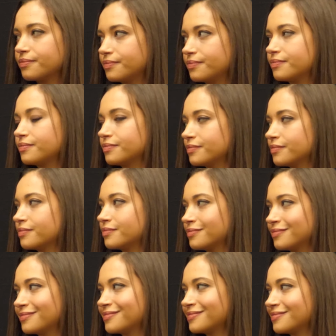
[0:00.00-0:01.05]

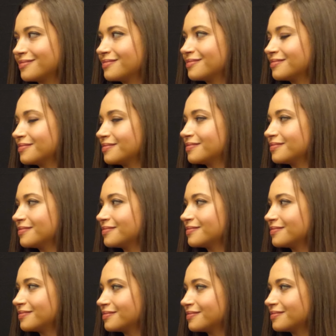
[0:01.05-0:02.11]

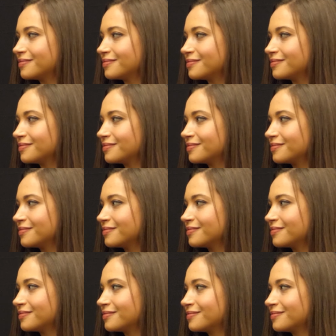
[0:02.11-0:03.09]
This person isn't speaking.